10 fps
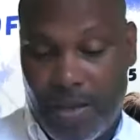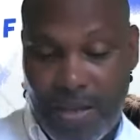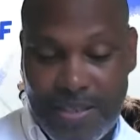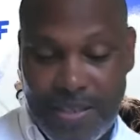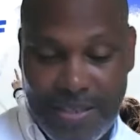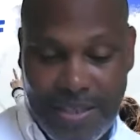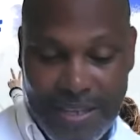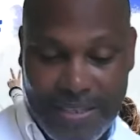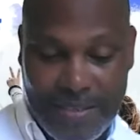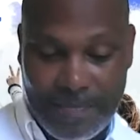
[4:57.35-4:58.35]
listen to
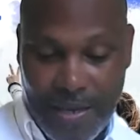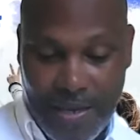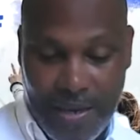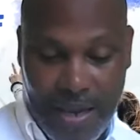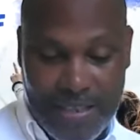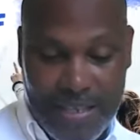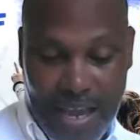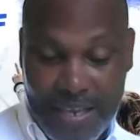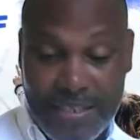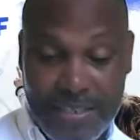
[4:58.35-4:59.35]
this. It
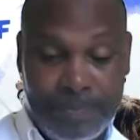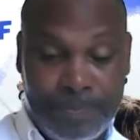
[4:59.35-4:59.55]
says,